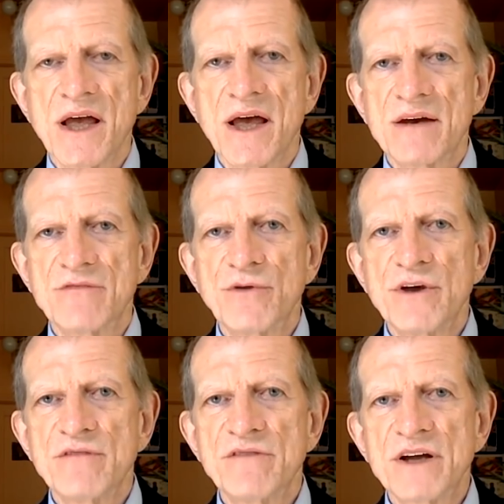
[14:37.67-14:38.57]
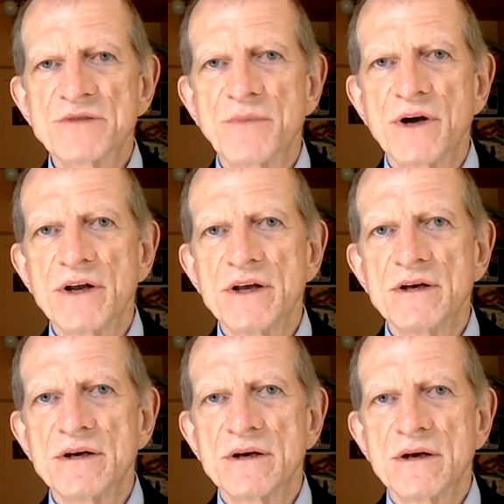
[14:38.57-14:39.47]
And if we invest money
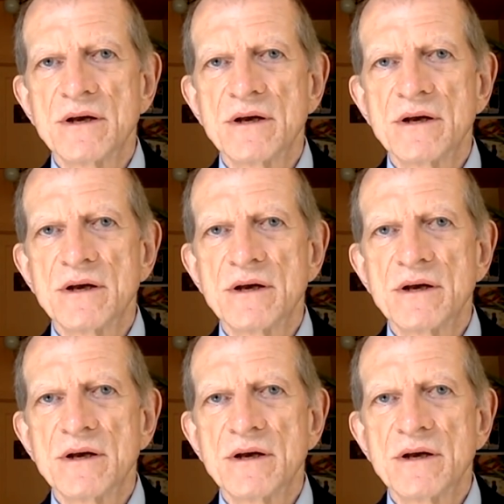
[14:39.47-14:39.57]
in